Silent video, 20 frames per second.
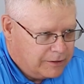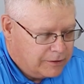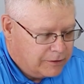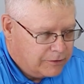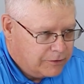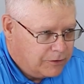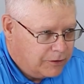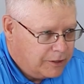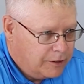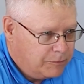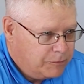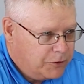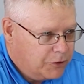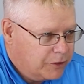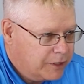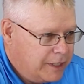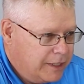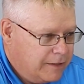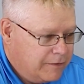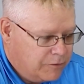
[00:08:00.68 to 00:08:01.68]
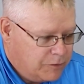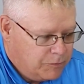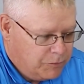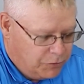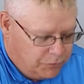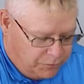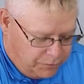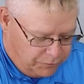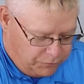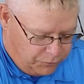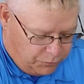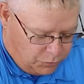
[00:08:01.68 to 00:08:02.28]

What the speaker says: This will help your calves moving